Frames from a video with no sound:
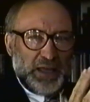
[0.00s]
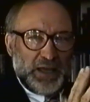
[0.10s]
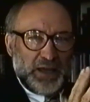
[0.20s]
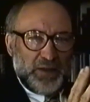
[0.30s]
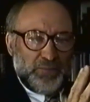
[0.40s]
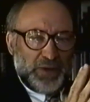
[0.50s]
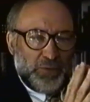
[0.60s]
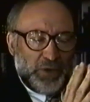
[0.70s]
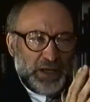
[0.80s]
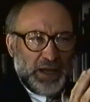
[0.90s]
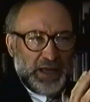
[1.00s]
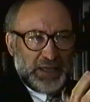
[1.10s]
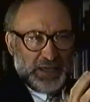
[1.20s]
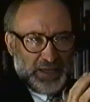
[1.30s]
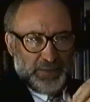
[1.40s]
But when I
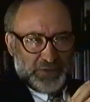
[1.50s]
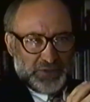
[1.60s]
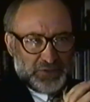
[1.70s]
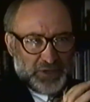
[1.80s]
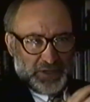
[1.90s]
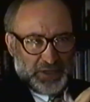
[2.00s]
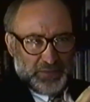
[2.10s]
came to talking